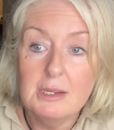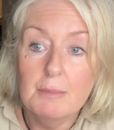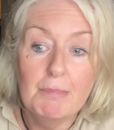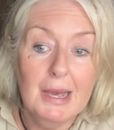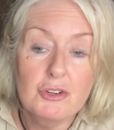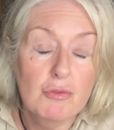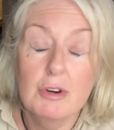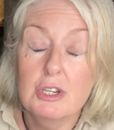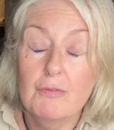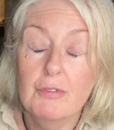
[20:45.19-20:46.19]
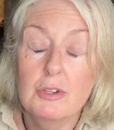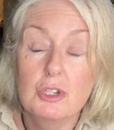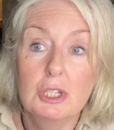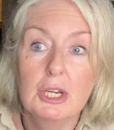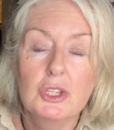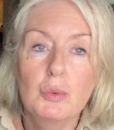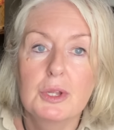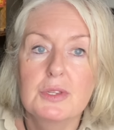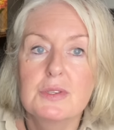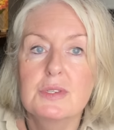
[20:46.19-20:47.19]
better or different to the other
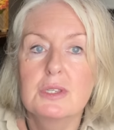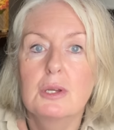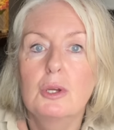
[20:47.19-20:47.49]
ones